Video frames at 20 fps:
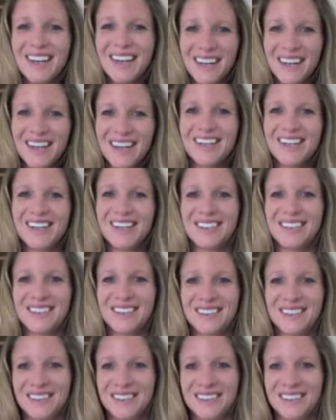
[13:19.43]

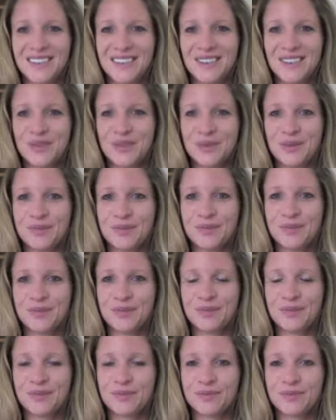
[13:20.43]

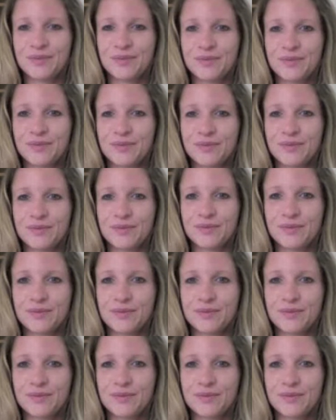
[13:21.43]
[no speech]